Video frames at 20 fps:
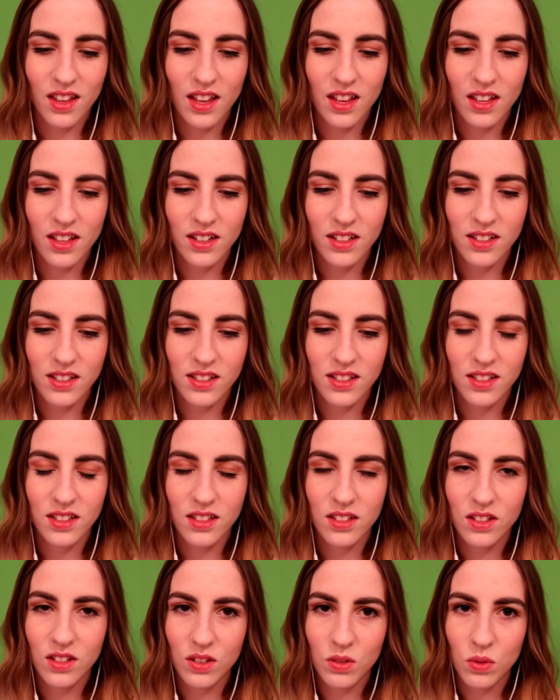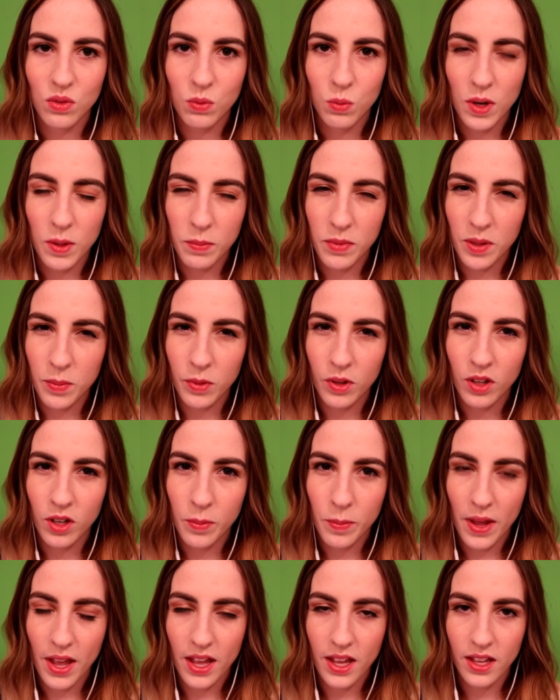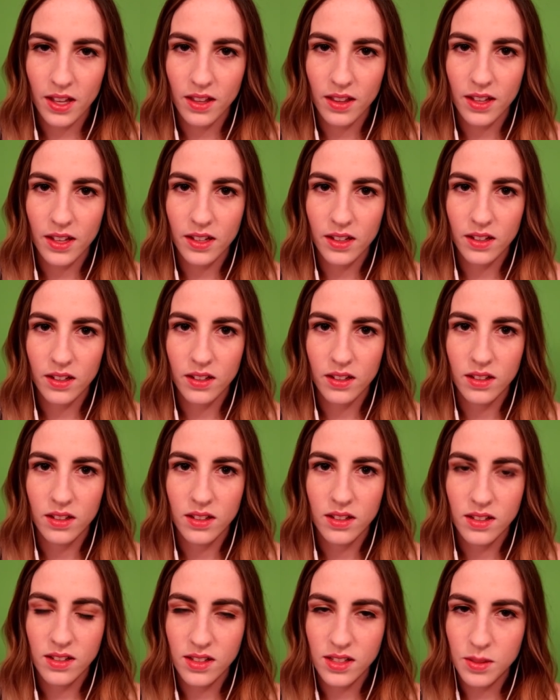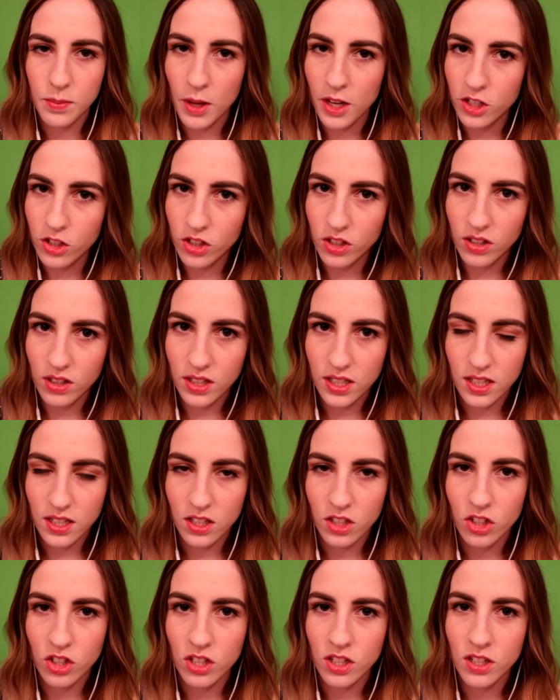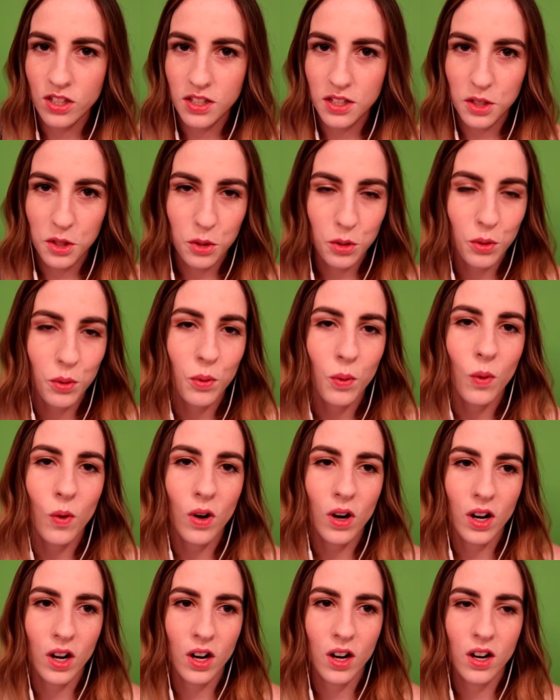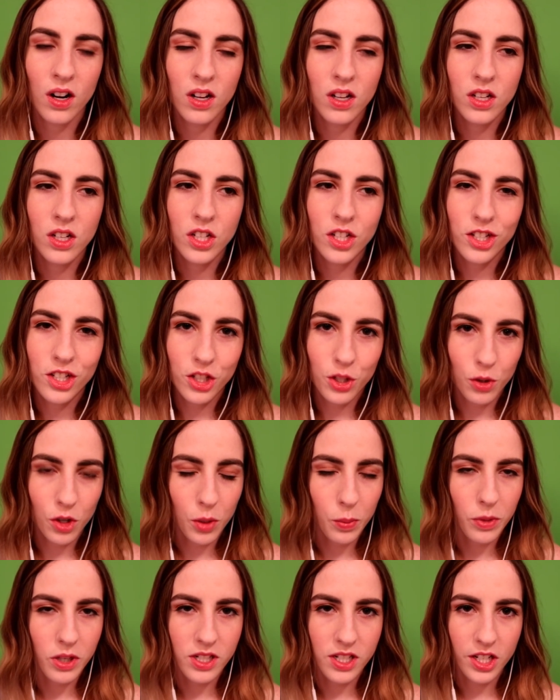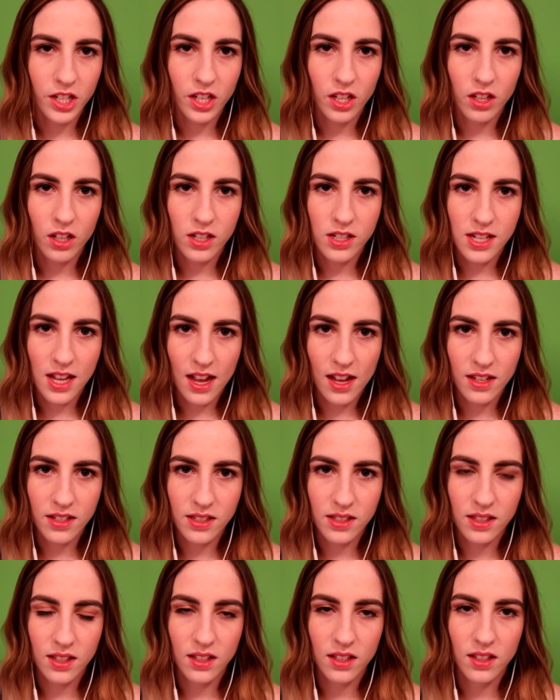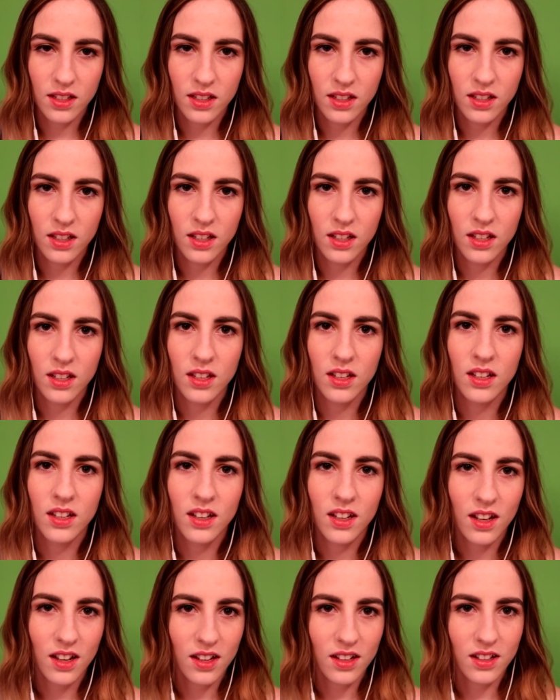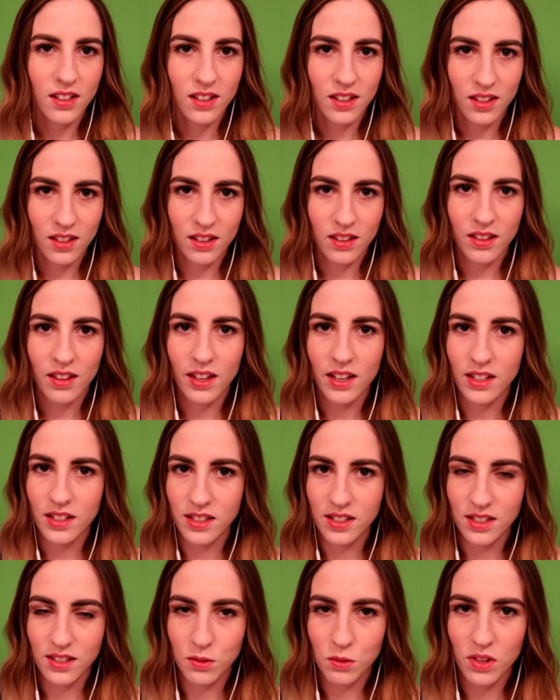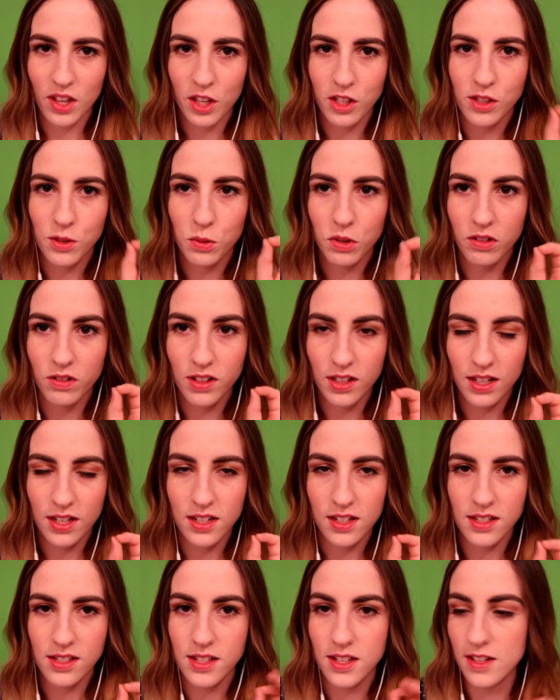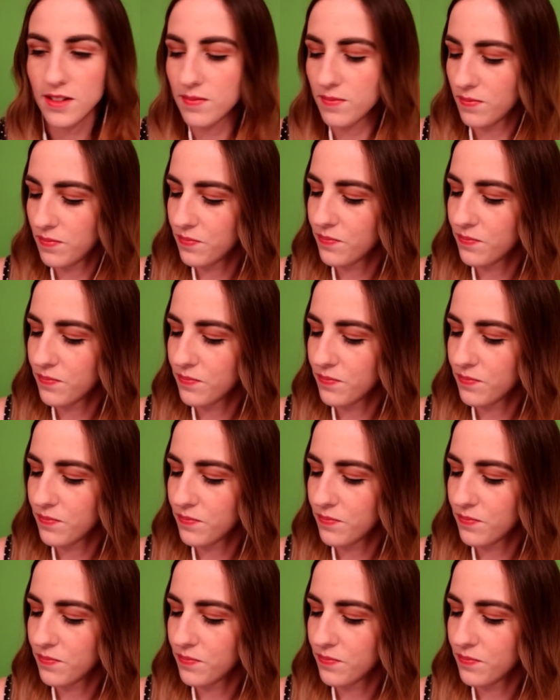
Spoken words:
And when people are paying like special attention to you or to a particular task, that's what really does it.